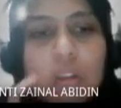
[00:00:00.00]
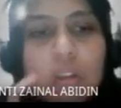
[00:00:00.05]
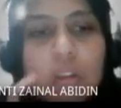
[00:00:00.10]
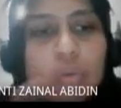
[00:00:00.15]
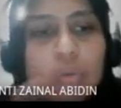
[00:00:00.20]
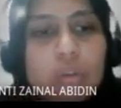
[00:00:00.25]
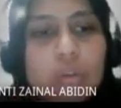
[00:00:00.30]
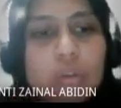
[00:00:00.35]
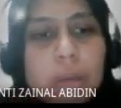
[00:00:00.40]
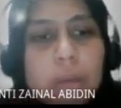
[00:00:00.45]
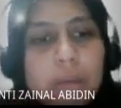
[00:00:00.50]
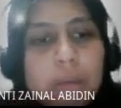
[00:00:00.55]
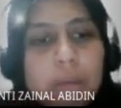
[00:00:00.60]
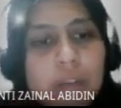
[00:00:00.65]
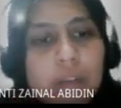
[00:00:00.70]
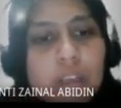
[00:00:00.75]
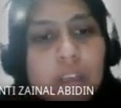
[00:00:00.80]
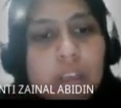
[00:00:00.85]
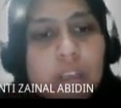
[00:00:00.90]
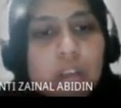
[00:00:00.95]
to the
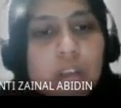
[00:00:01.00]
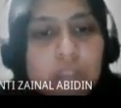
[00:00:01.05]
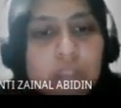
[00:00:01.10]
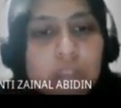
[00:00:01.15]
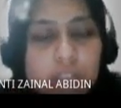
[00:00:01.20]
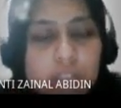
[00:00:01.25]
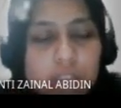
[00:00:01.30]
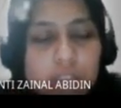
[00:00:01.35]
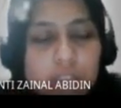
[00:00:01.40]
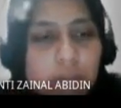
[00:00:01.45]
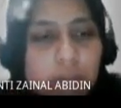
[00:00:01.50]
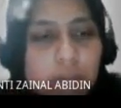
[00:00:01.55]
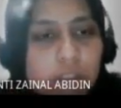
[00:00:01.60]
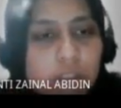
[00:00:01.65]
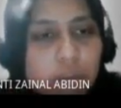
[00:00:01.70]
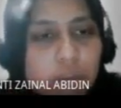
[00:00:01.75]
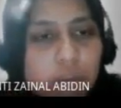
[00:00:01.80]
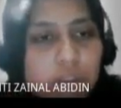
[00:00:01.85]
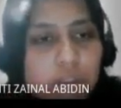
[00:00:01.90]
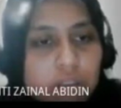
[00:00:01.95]
primary key of another table.
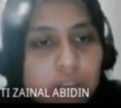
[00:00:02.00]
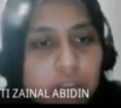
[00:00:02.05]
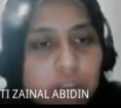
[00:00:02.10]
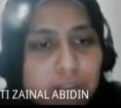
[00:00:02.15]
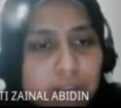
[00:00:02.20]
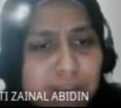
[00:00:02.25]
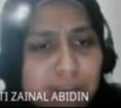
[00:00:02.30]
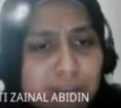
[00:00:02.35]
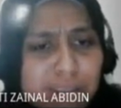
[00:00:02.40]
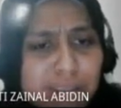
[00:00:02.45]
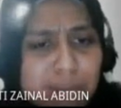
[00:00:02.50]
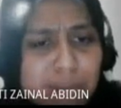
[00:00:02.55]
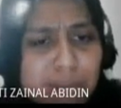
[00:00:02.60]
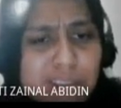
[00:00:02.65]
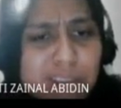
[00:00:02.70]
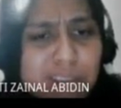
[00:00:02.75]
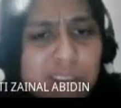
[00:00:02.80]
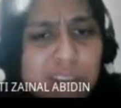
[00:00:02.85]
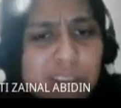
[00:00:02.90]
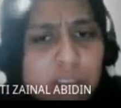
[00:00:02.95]
This one is the
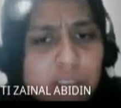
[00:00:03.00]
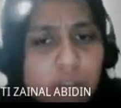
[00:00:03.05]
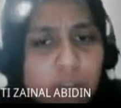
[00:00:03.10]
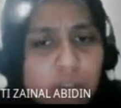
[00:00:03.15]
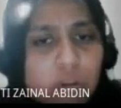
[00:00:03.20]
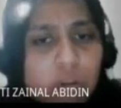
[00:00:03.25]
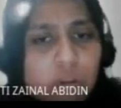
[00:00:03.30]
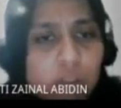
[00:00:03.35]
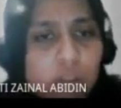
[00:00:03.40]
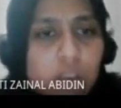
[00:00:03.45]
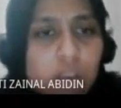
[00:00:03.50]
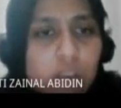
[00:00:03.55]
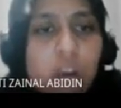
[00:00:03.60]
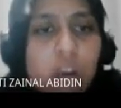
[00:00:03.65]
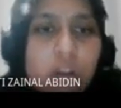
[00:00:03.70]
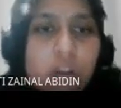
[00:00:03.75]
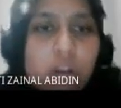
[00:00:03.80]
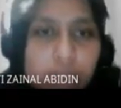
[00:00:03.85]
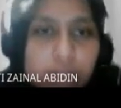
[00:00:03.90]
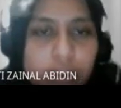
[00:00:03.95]
explanation just now. Okay,
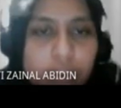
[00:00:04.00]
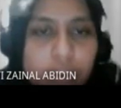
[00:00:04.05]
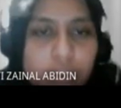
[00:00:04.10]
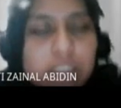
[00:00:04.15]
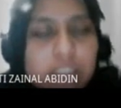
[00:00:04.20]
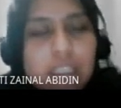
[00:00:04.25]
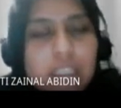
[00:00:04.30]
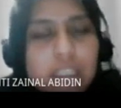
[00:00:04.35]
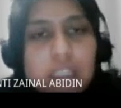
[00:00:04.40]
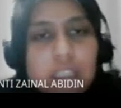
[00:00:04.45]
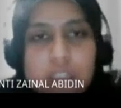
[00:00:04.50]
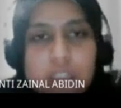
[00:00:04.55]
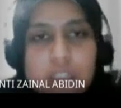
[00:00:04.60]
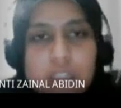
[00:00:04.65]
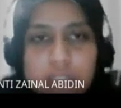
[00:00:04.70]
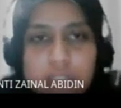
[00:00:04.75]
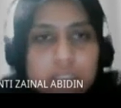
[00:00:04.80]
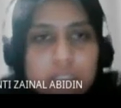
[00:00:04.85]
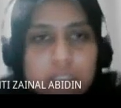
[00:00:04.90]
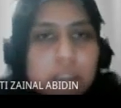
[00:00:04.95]
foreign key is
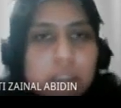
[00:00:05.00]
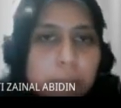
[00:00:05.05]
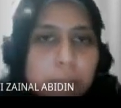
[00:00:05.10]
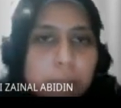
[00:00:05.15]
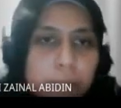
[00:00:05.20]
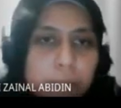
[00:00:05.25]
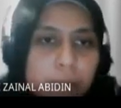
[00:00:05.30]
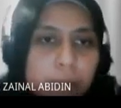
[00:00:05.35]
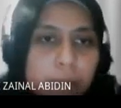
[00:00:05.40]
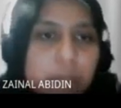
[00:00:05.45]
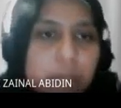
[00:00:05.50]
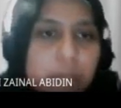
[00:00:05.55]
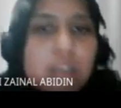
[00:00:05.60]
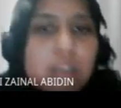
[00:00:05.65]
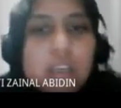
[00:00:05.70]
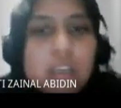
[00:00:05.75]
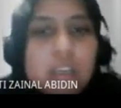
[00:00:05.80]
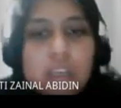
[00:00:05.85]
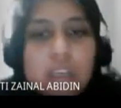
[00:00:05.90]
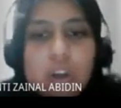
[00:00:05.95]
actually primary
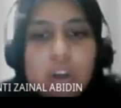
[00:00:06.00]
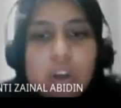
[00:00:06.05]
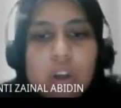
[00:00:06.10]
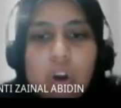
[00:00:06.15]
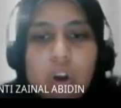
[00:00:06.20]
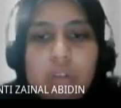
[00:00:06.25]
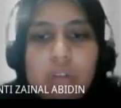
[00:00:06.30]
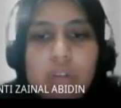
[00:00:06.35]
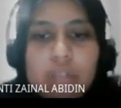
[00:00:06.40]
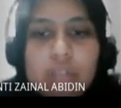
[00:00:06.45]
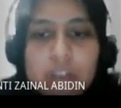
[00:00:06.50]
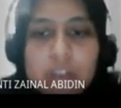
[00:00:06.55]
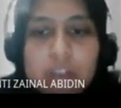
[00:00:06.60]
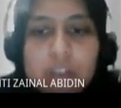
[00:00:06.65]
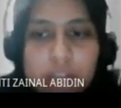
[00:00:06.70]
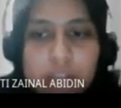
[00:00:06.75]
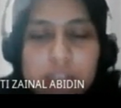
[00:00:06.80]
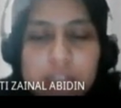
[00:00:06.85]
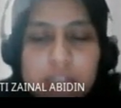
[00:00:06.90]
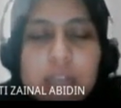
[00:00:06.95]
key of
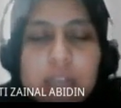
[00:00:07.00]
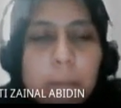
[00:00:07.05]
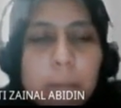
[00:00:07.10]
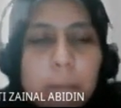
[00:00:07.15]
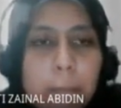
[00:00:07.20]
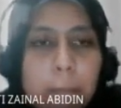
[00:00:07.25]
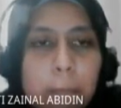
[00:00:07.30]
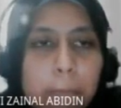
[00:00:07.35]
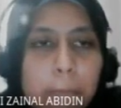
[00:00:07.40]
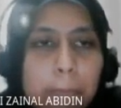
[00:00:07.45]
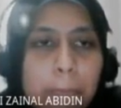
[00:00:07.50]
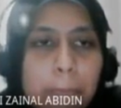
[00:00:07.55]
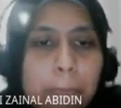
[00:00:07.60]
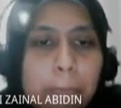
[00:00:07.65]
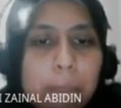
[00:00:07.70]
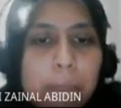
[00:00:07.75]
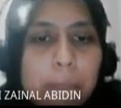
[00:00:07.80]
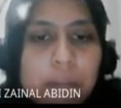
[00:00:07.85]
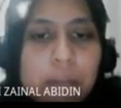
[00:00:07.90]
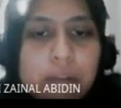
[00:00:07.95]
another
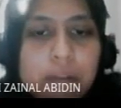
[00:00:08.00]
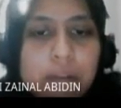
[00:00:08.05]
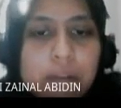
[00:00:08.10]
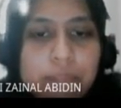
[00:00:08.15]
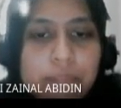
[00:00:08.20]
table.